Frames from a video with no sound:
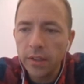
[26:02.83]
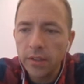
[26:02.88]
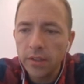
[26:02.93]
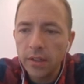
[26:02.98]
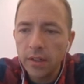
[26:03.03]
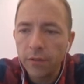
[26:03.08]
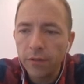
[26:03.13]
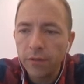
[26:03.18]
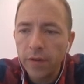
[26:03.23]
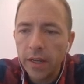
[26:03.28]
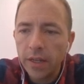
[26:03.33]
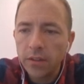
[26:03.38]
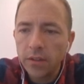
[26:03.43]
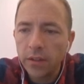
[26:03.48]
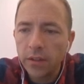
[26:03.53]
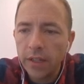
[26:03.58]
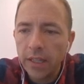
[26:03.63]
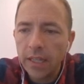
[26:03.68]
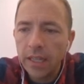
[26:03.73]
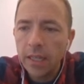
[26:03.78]
is an effect
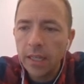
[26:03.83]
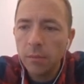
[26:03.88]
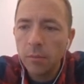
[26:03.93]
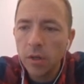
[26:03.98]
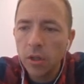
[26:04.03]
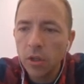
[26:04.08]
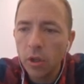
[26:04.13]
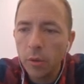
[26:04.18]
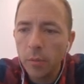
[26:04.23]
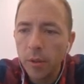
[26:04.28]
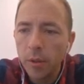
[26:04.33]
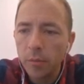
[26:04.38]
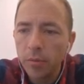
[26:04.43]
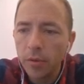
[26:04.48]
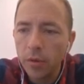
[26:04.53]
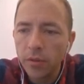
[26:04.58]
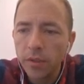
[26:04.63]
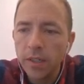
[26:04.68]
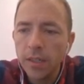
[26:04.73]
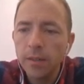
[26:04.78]
on the hemoglobin
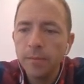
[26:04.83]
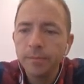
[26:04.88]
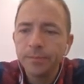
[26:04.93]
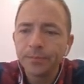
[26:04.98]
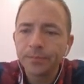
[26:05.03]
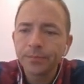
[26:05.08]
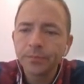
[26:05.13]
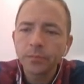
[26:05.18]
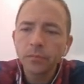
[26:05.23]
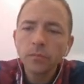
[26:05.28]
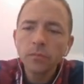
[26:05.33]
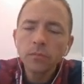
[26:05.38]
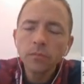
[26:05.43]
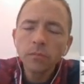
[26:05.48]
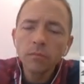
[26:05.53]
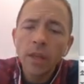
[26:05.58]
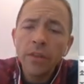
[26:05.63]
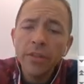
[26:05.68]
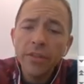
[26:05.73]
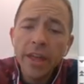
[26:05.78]
protein,
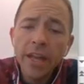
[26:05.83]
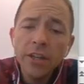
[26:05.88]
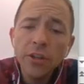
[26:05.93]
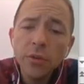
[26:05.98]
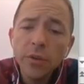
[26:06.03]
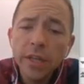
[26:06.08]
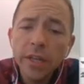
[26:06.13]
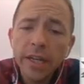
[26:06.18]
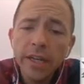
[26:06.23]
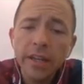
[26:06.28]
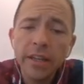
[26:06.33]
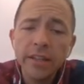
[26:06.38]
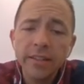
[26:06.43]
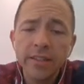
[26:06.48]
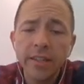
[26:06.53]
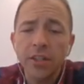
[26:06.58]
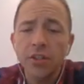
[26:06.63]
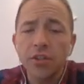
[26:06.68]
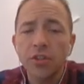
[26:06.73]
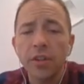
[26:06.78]
then you can
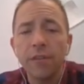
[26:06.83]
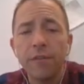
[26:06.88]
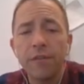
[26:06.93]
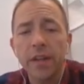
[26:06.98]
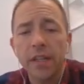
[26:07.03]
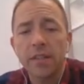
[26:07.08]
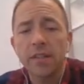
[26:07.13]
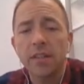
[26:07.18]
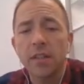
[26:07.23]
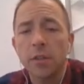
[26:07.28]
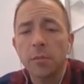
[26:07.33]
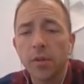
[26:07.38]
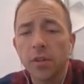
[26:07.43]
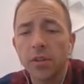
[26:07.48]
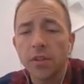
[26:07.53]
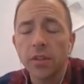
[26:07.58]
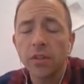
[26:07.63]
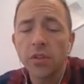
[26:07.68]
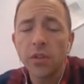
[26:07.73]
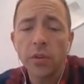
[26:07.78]
essentially fix this
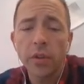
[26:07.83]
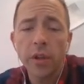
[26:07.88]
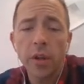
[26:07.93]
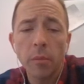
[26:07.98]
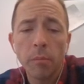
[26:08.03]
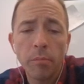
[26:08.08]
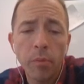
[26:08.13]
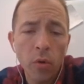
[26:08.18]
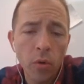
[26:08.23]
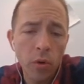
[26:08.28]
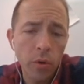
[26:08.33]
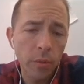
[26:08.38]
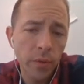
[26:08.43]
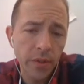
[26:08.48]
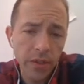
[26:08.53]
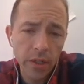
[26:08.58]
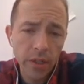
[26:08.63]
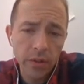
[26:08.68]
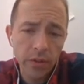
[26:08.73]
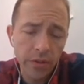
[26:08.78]
person. So they are born
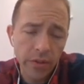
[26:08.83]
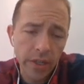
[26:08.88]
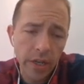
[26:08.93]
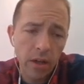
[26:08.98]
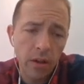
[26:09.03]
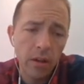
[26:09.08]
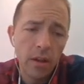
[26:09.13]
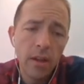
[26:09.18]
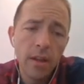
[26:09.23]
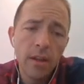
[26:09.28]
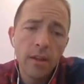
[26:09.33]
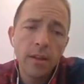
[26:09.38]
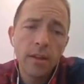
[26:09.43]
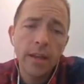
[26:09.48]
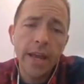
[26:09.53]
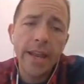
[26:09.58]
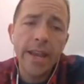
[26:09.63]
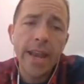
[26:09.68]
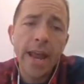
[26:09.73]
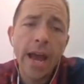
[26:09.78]
with sickle cell,
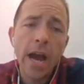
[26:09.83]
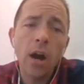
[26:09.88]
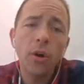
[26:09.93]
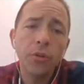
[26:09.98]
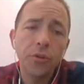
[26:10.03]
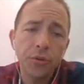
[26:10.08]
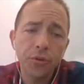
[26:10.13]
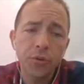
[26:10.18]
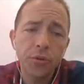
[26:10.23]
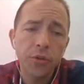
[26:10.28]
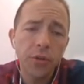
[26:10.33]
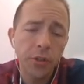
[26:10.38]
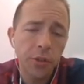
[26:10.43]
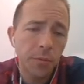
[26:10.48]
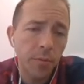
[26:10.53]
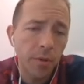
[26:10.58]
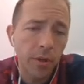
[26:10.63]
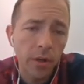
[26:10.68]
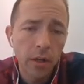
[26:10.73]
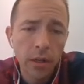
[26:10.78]
and now through
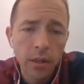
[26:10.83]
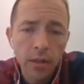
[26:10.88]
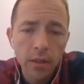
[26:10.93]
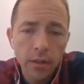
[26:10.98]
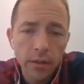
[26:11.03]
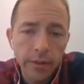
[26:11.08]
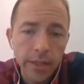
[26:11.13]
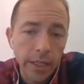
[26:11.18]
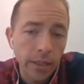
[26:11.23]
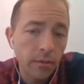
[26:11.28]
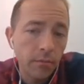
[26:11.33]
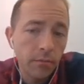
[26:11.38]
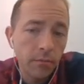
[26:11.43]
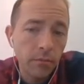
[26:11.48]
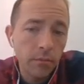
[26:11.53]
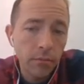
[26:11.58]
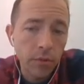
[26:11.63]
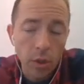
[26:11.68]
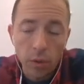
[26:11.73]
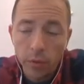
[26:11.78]
CRISPR, they
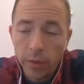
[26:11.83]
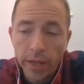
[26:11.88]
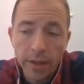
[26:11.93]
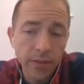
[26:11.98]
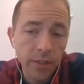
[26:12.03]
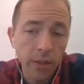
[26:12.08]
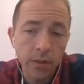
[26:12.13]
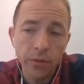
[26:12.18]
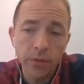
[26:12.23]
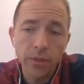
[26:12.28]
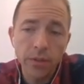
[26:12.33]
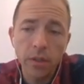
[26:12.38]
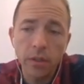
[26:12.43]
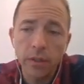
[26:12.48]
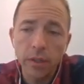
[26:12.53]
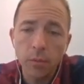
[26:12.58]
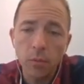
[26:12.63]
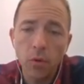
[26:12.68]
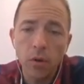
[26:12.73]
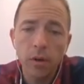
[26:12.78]
don't have sickle cell
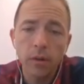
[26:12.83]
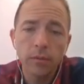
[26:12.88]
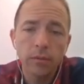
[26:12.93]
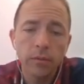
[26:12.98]
anymore,